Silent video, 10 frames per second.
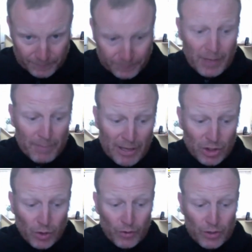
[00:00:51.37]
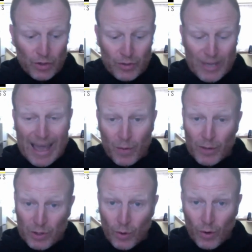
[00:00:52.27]
make sure that you get, when
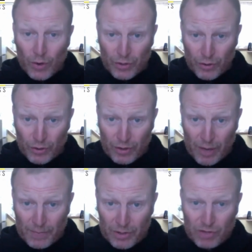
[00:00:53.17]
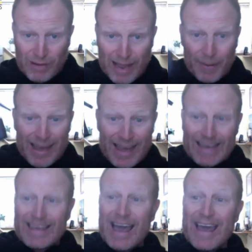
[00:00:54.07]
you order your strap,
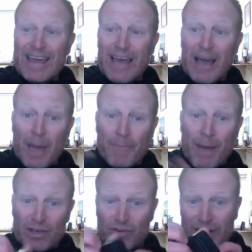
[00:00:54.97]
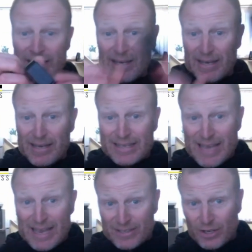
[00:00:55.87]
get a battery
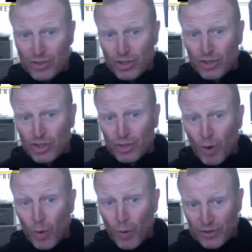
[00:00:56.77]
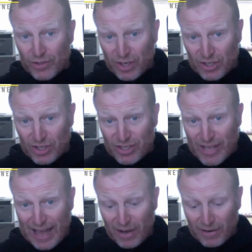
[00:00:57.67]
tester, just a small one such as
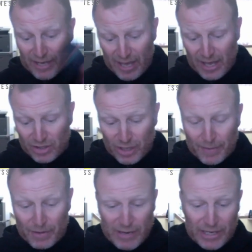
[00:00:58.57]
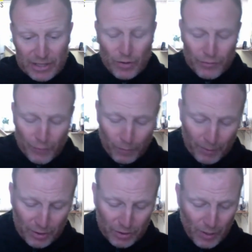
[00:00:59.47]
that, all right? It's going to be really useful
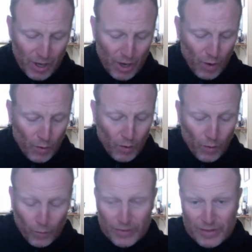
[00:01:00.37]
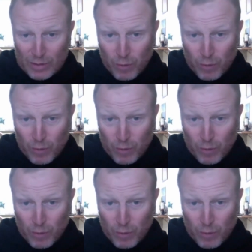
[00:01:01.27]
because With these